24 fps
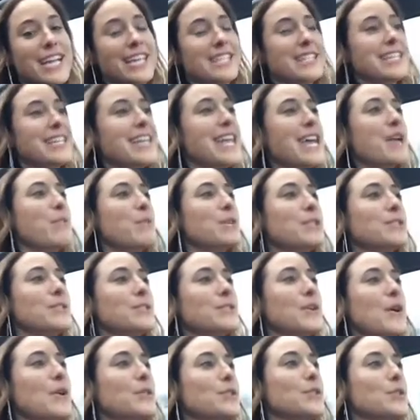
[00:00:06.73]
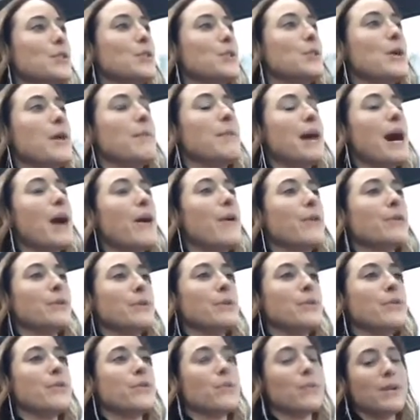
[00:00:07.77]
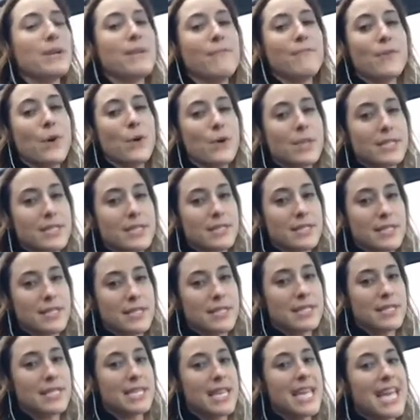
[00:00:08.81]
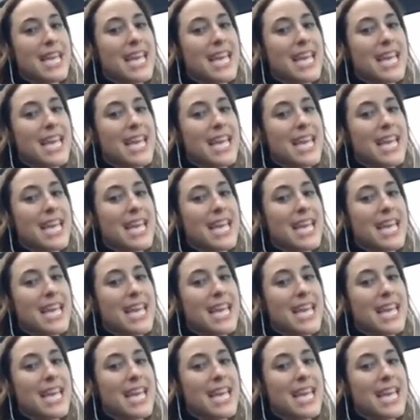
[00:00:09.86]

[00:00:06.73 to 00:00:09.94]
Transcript: And today I want to talk to you about 3 focuses.